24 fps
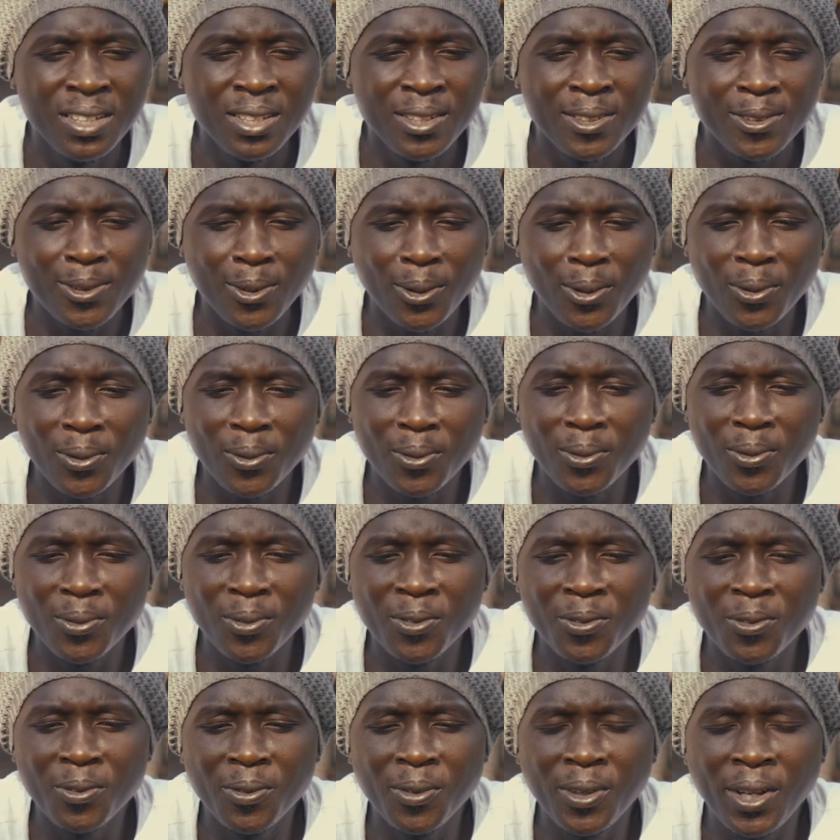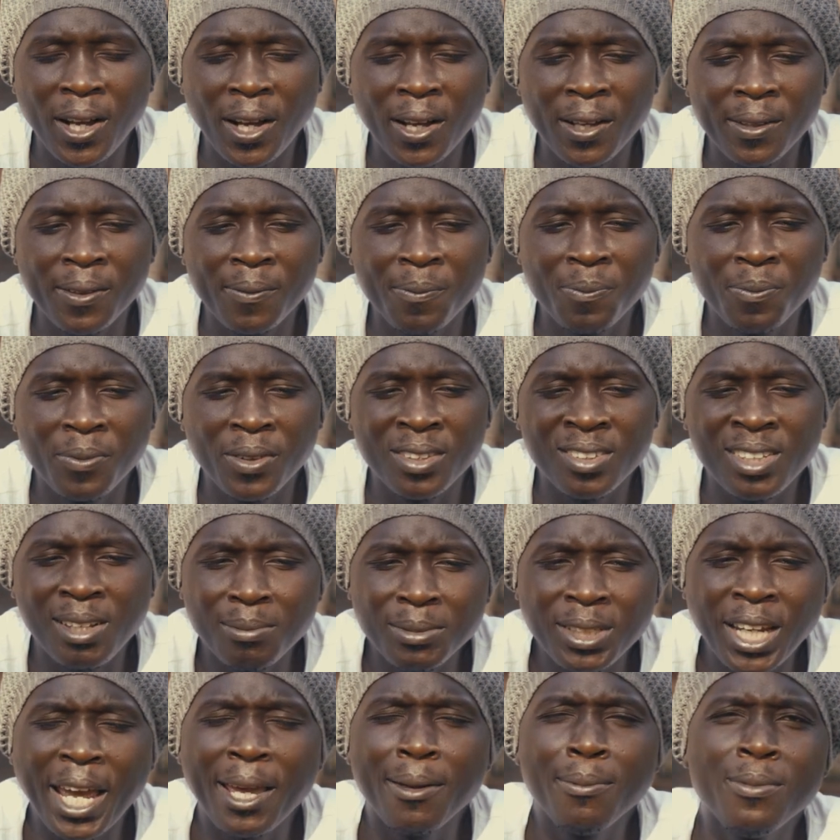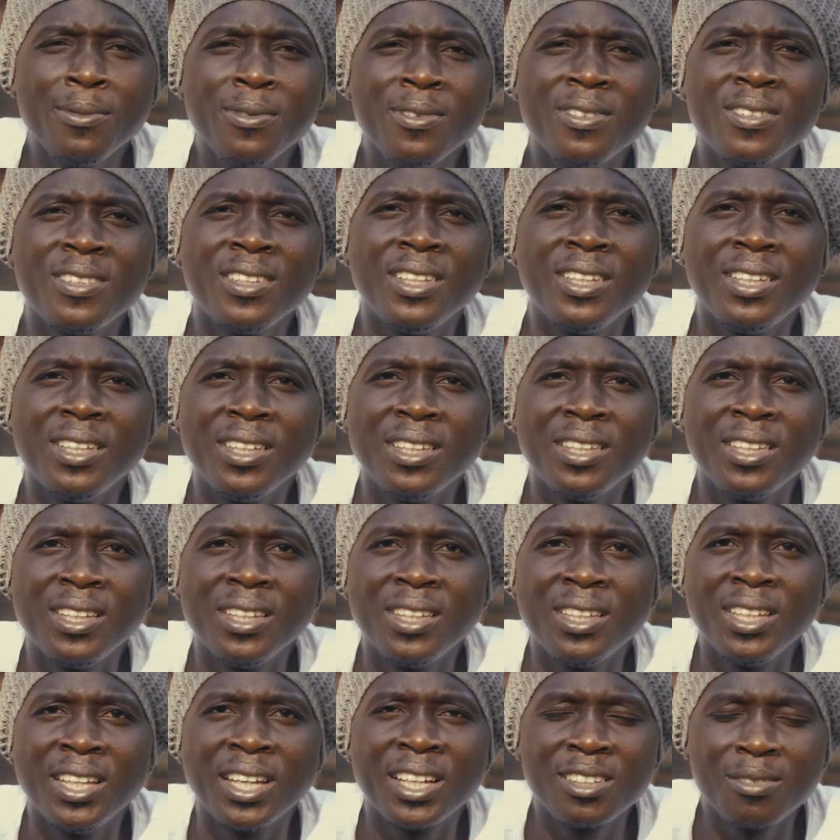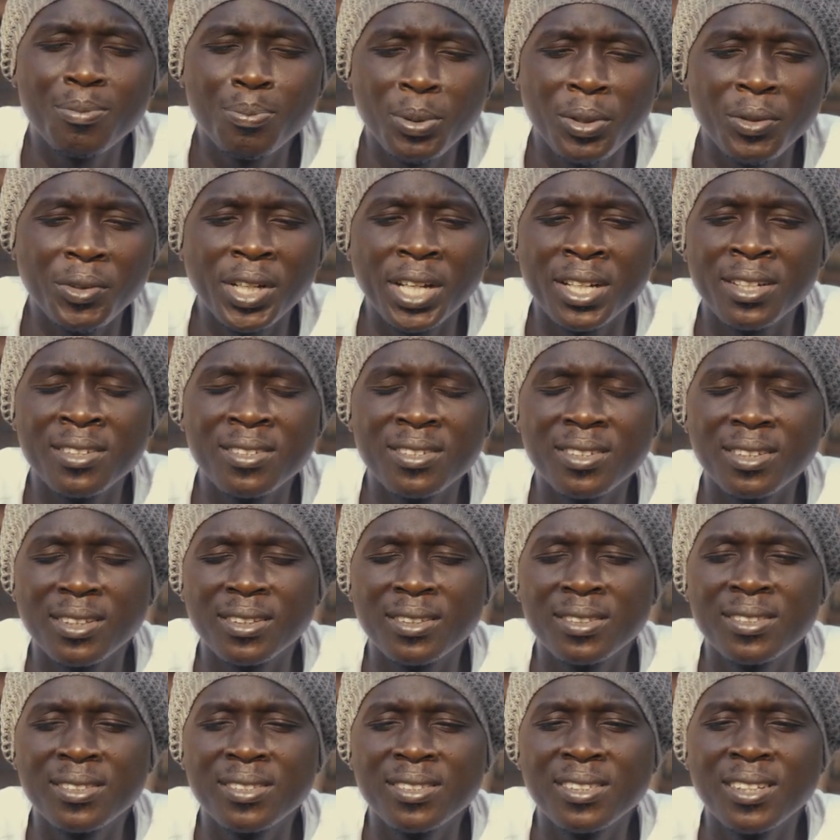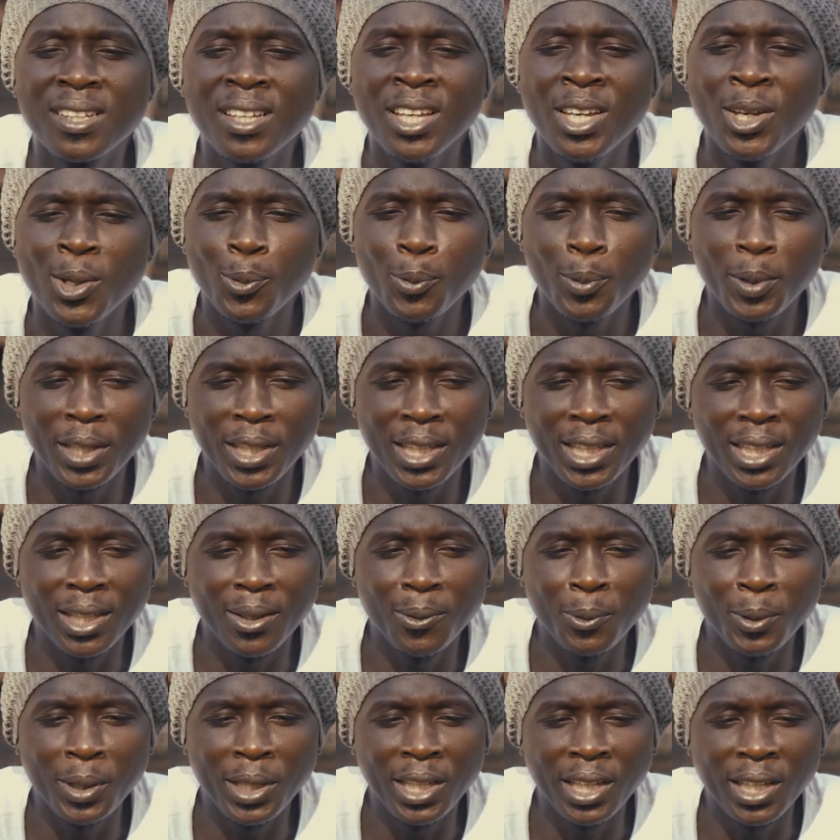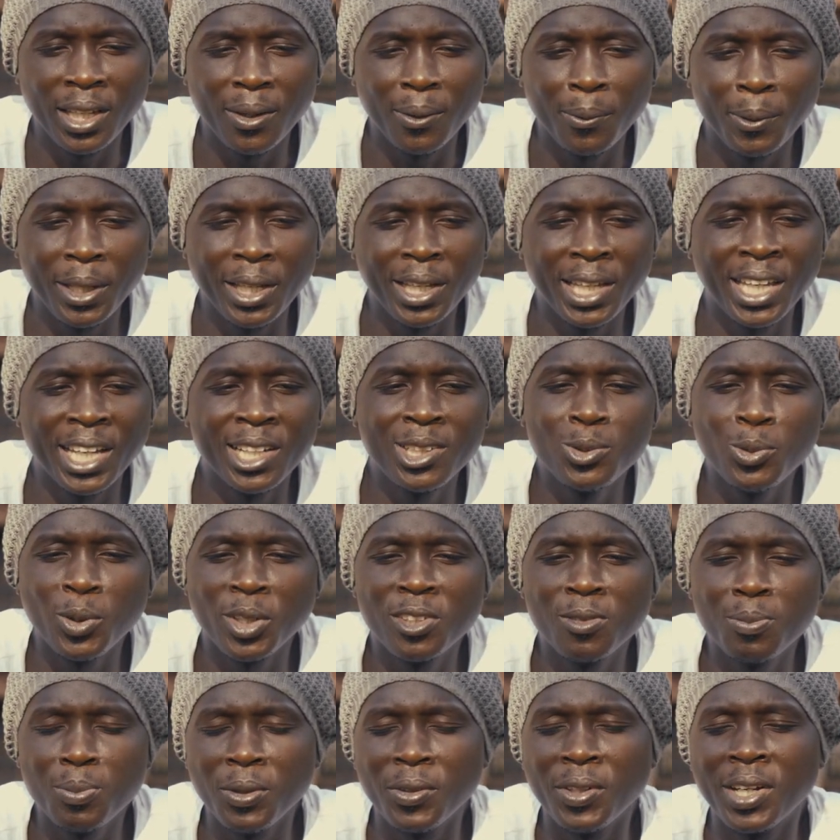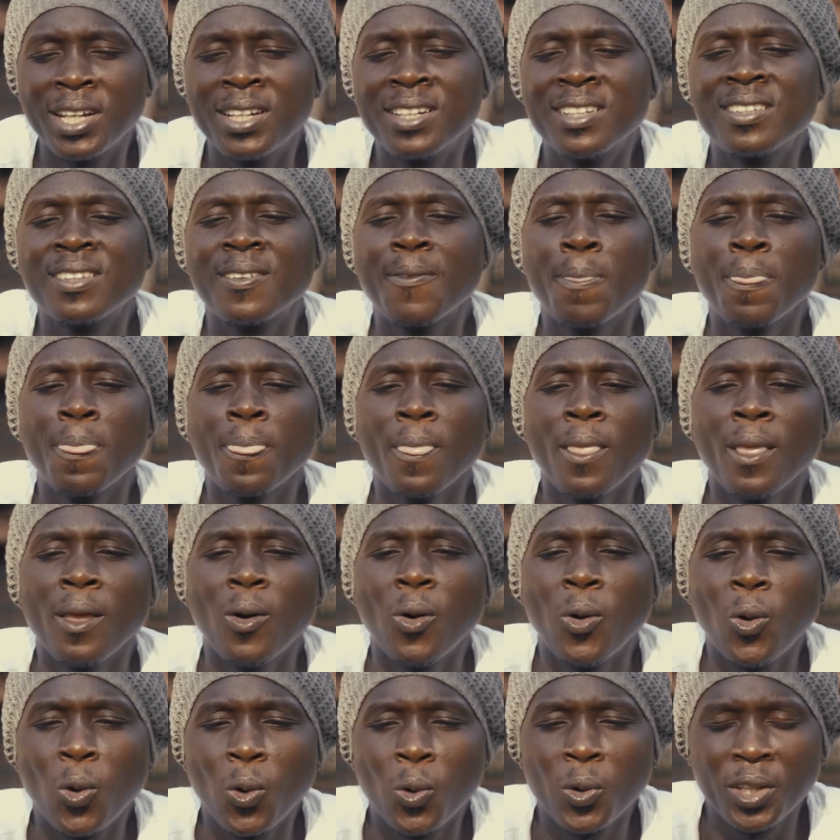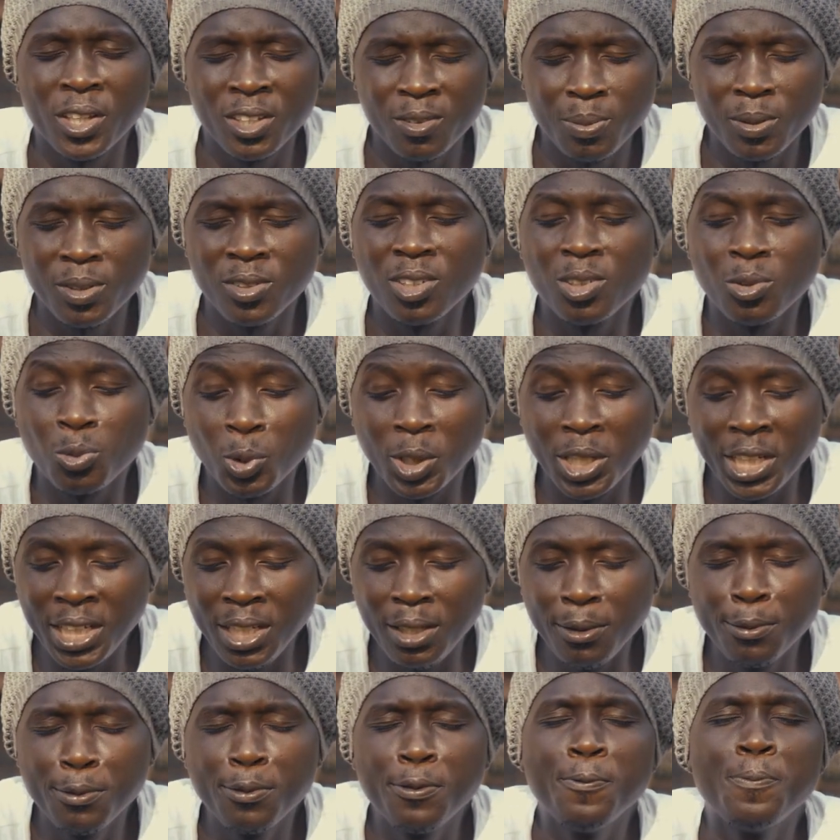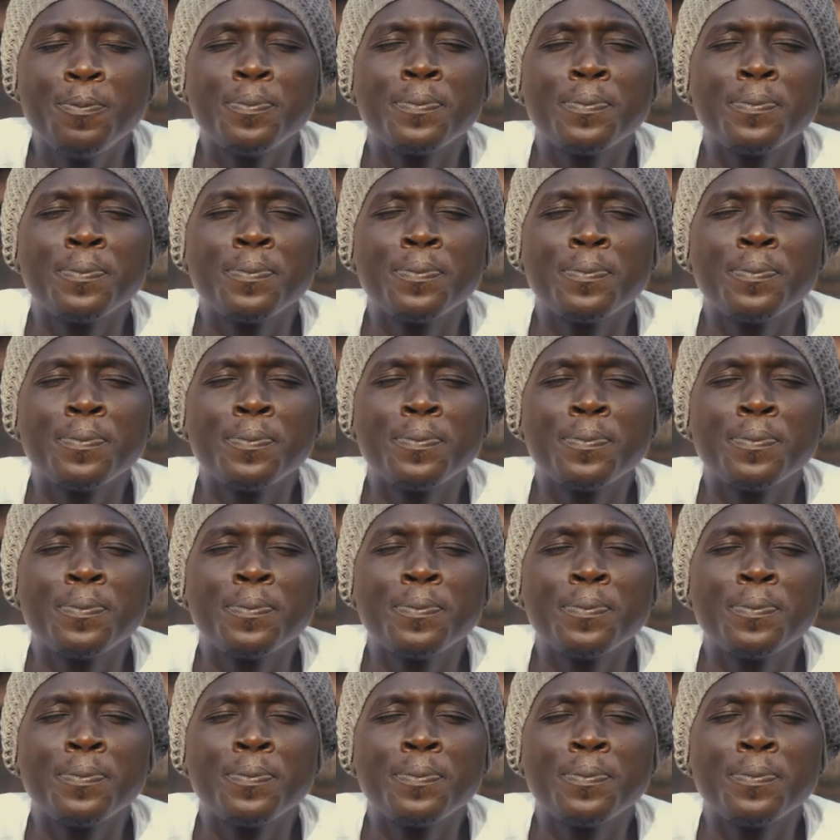So sometimes the experiences we get to experience, or the experiences we live,